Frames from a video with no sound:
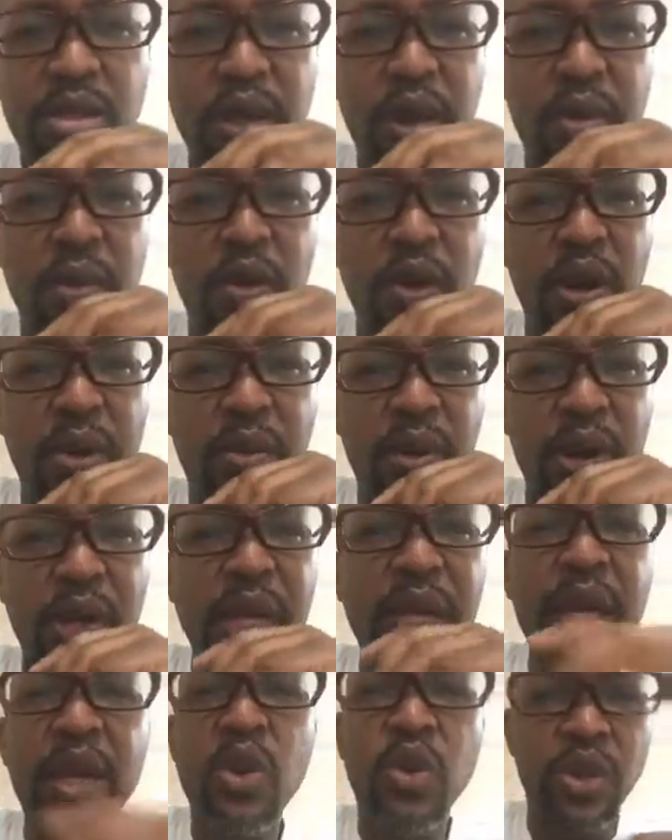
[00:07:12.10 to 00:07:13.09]

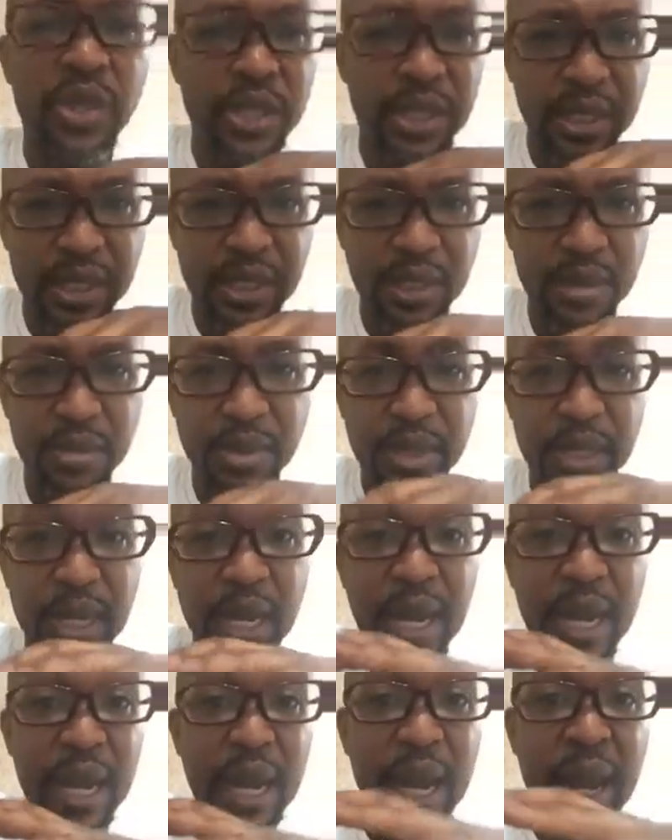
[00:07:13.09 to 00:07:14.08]
ecosystems, and
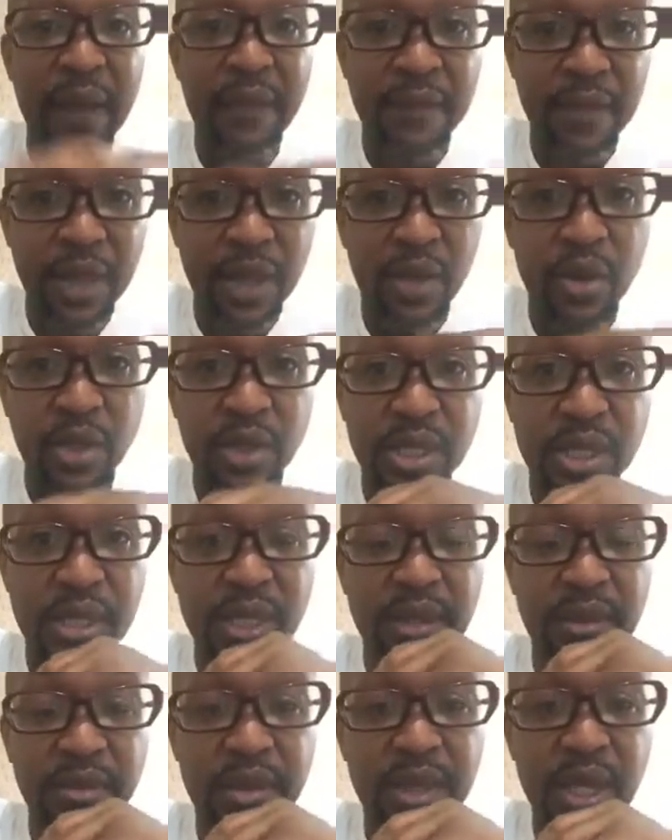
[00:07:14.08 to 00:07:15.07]
I love
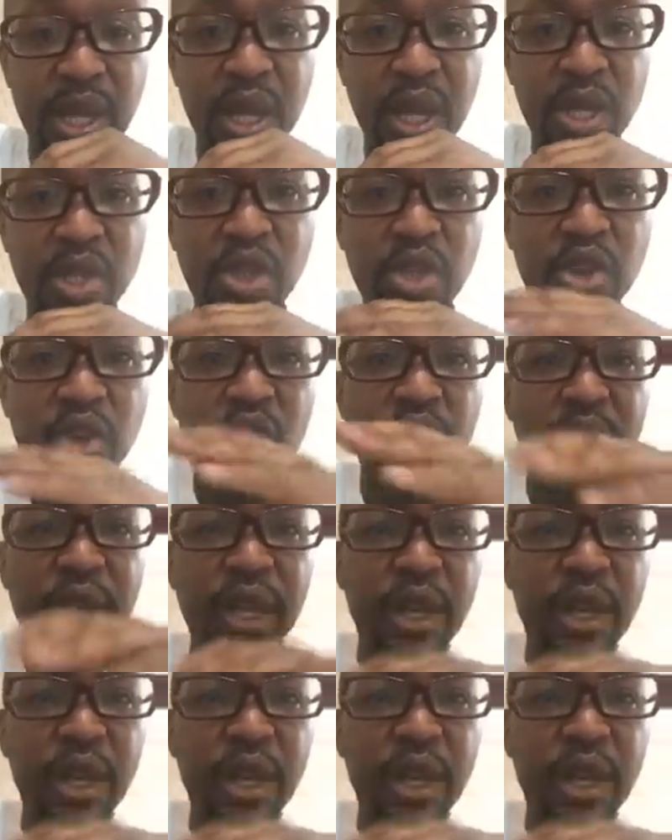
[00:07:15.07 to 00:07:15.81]
ecosystems. So you grow an